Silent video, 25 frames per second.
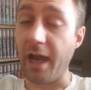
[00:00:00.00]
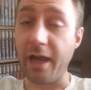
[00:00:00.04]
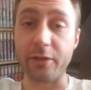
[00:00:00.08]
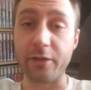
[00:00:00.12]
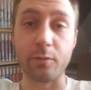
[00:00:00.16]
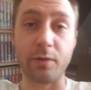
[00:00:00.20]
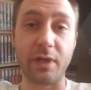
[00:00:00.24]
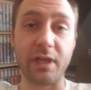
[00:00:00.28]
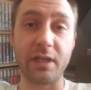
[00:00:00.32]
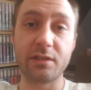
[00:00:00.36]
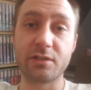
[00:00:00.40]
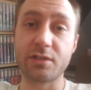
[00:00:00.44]

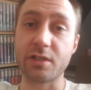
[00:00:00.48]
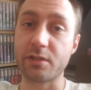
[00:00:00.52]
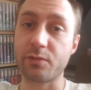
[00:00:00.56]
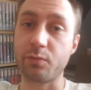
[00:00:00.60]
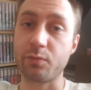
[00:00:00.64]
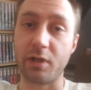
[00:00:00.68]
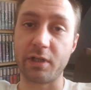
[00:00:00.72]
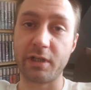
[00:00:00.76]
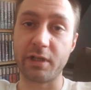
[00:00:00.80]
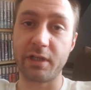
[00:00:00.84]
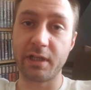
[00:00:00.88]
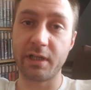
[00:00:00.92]
either way,
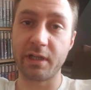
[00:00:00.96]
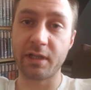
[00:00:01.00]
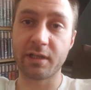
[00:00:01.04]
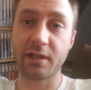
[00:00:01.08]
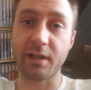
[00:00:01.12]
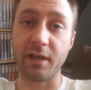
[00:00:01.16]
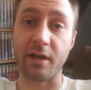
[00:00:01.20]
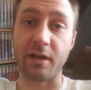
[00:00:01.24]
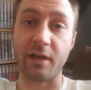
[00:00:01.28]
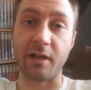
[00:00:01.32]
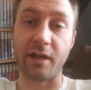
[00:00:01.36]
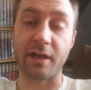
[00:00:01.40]
just
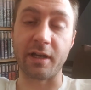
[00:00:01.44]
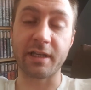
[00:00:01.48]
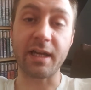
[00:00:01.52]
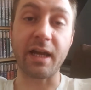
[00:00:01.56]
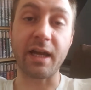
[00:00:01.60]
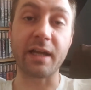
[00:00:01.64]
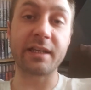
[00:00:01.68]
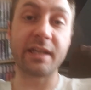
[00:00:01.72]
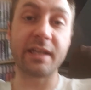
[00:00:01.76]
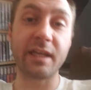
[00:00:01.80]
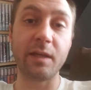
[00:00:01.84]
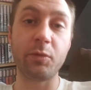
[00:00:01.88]
wanted to
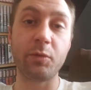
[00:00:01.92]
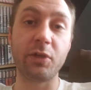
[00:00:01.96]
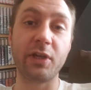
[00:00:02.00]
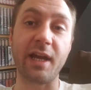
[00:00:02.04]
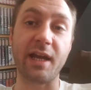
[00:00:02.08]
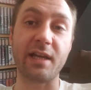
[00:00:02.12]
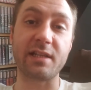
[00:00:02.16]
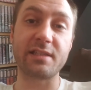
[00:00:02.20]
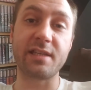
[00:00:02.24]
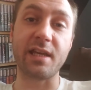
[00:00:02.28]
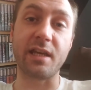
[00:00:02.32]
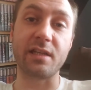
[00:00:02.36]
kind of keep you
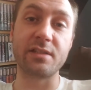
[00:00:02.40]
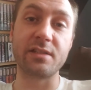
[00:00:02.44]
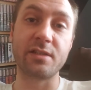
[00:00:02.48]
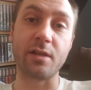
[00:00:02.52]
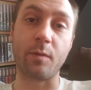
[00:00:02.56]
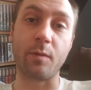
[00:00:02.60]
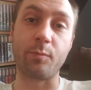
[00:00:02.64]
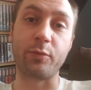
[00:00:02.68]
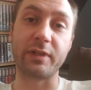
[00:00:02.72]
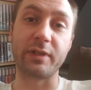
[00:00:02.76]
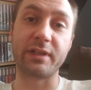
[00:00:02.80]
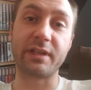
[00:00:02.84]
guys heads
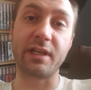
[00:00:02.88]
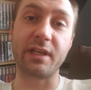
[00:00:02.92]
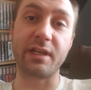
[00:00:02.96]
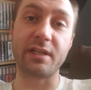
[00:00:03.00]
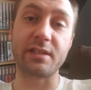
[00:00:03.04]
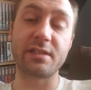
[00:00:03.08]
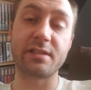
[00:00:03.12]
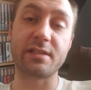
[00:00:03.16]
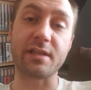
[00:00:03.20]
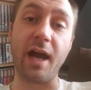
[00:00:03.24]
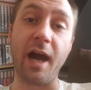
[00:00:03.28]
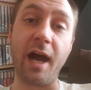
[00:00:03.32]
up with
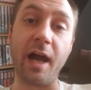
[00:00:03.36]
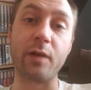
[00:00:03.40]
this.